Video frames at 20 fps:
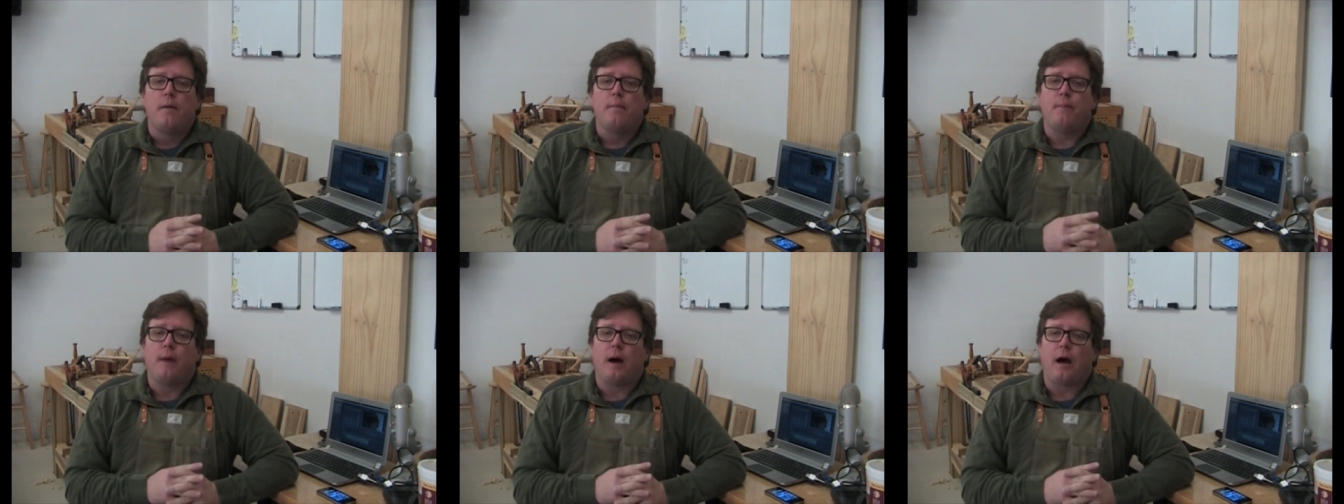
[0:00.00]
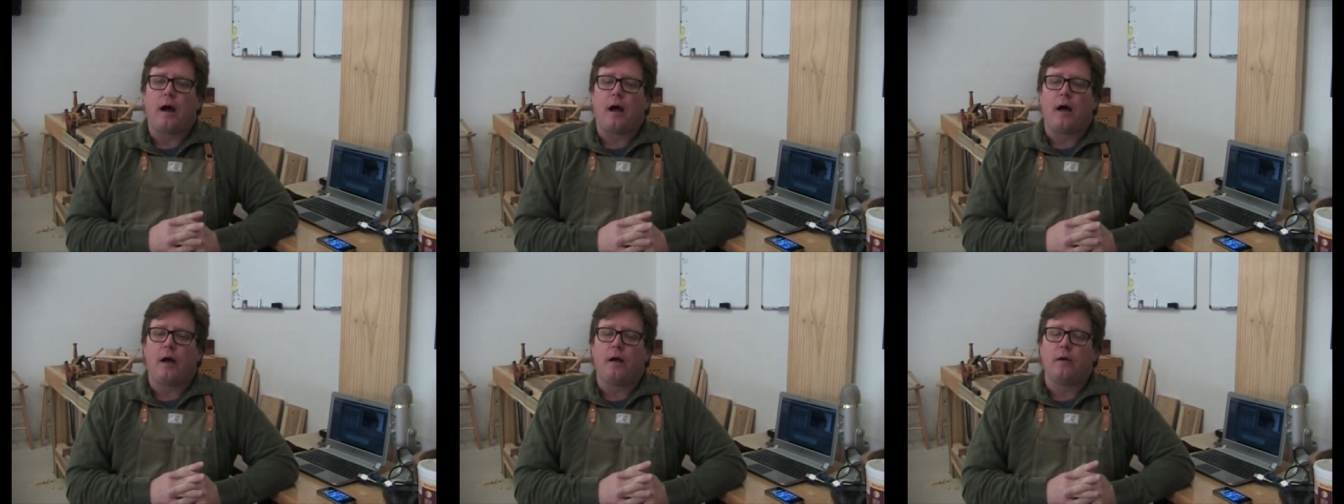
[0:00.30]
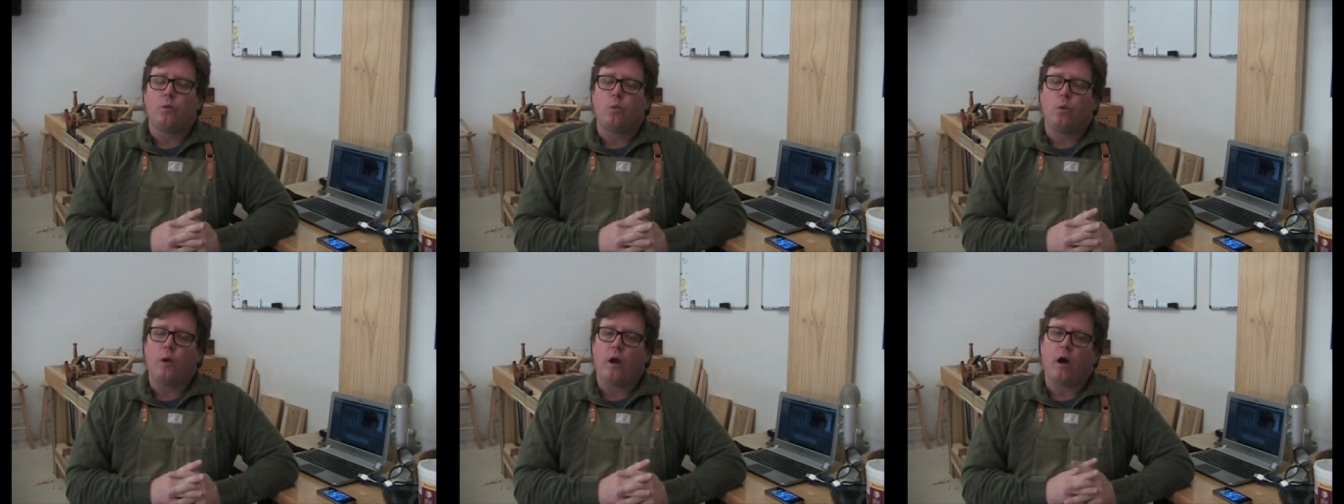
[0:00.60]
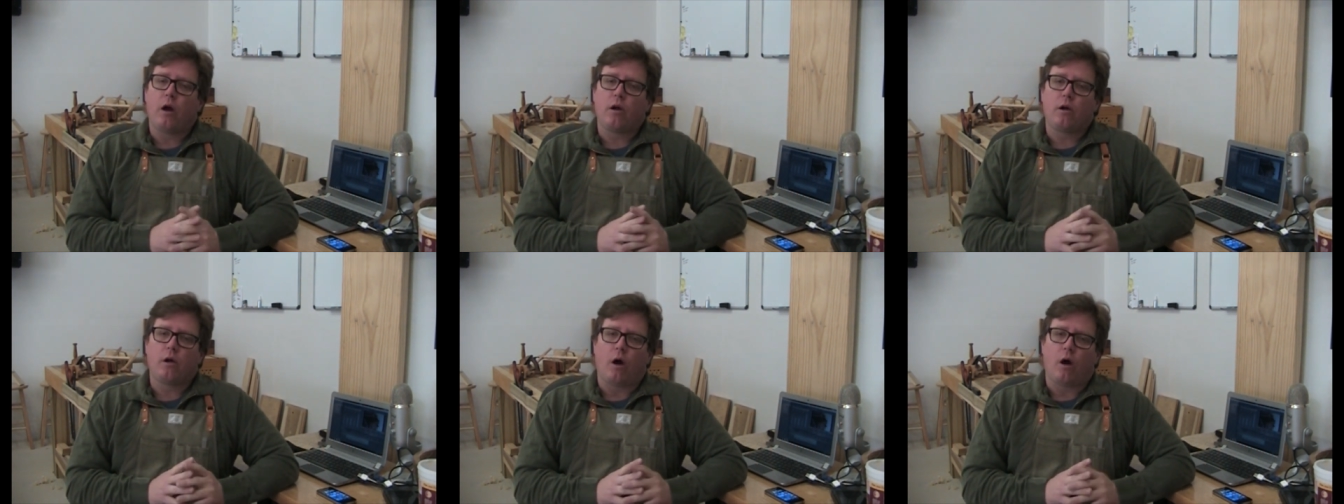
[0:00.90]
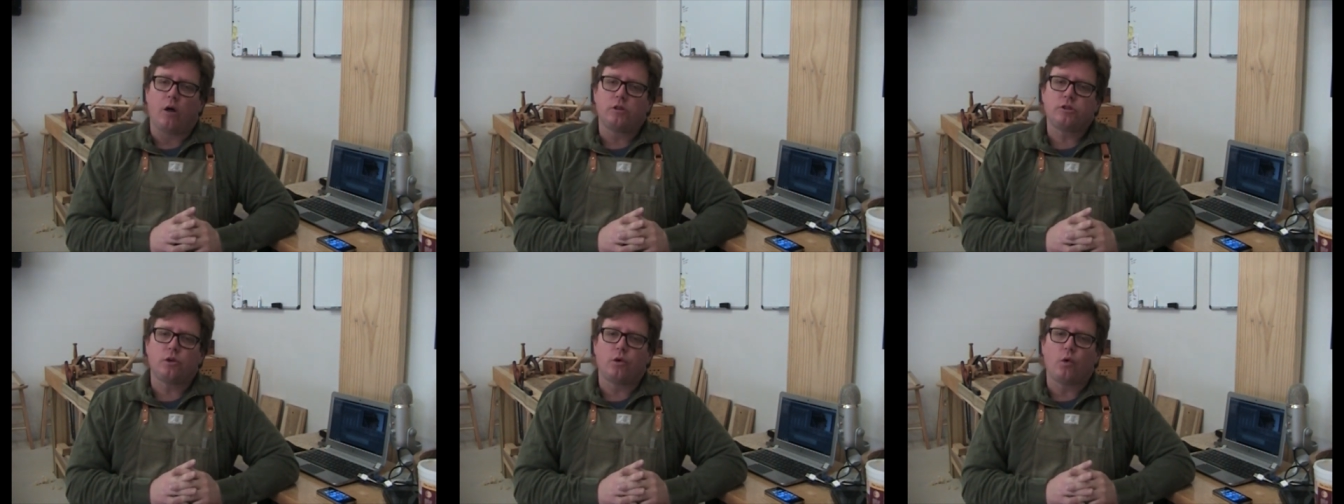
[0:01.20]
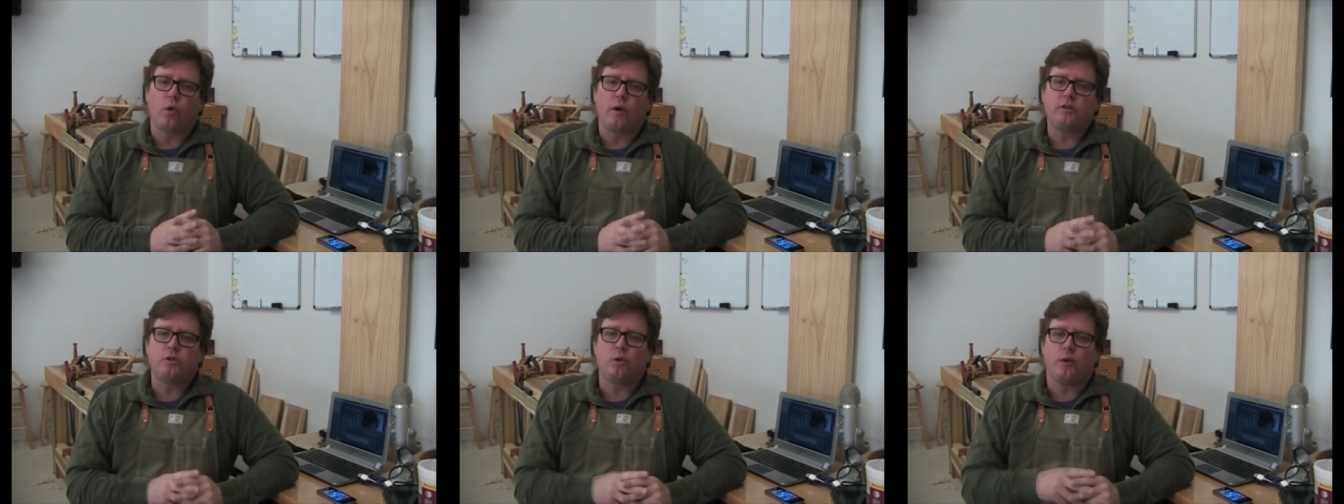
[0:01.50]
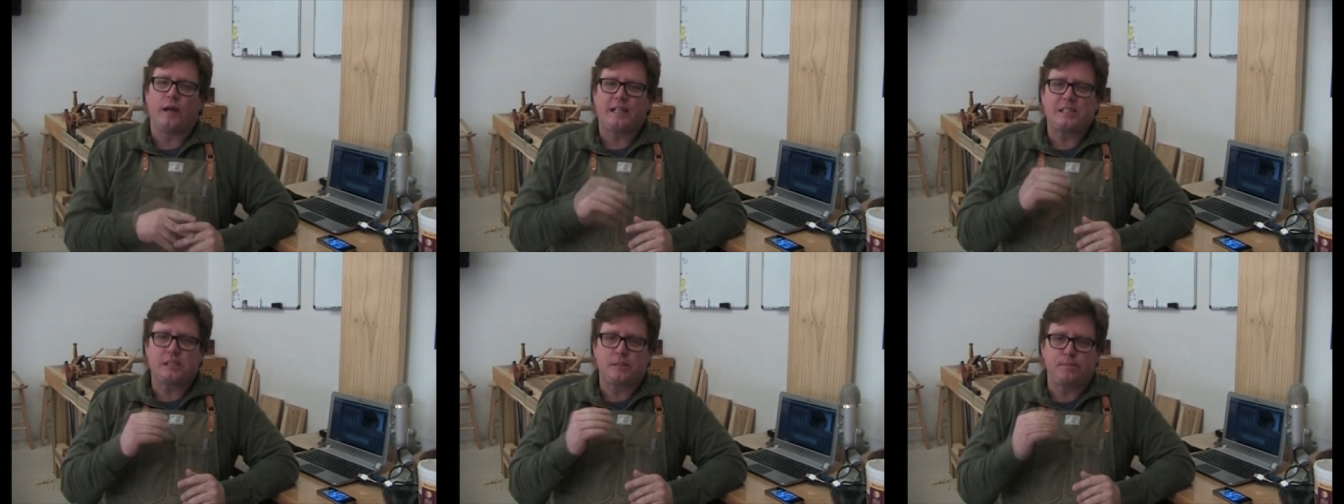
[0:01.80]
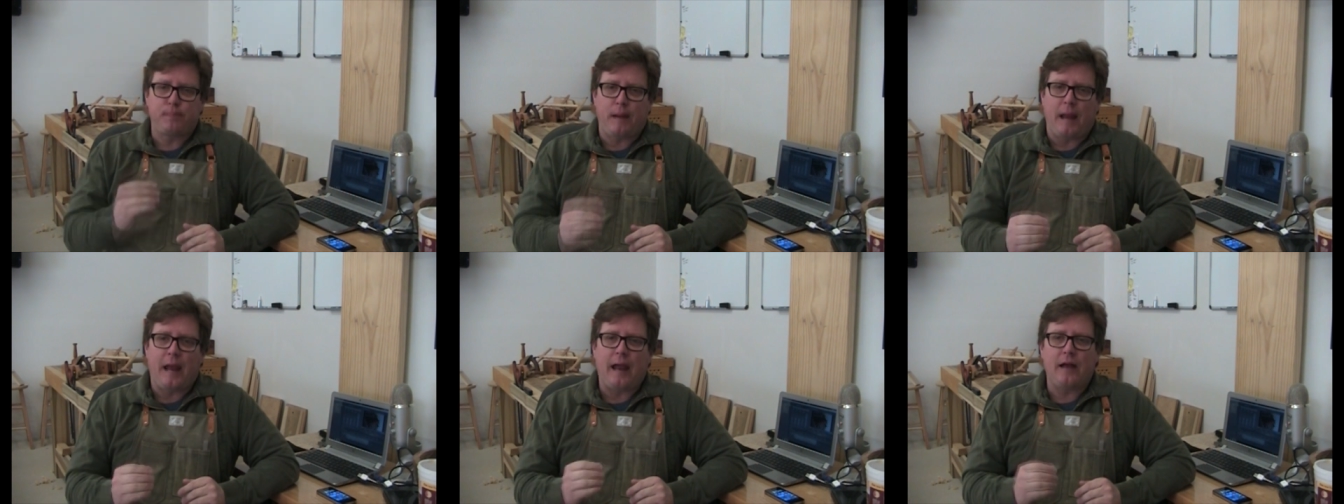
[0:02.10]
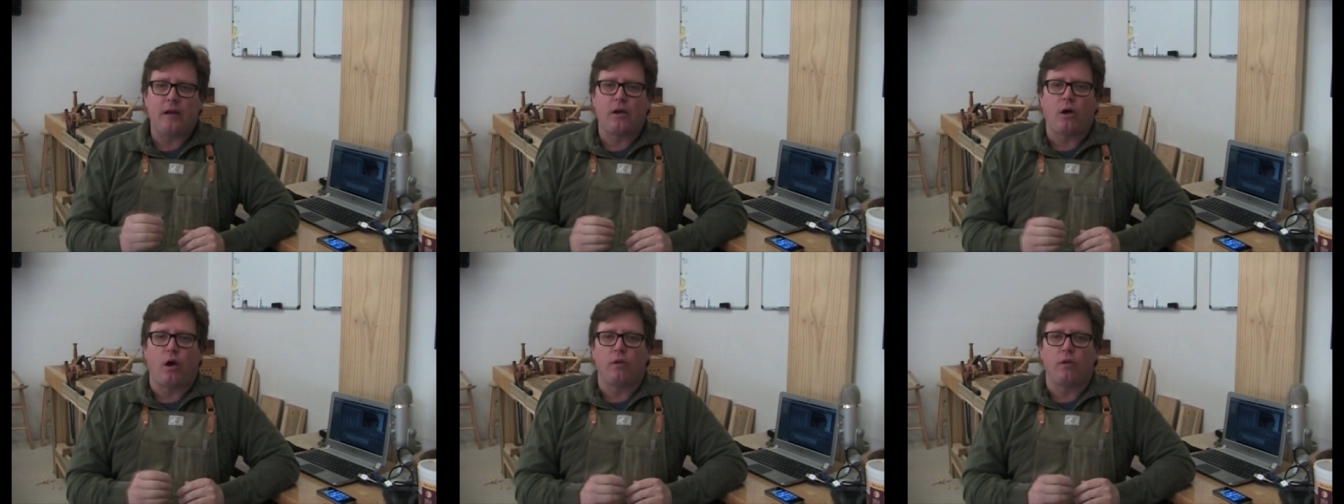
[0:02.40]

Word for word: but uh, we are also going to expand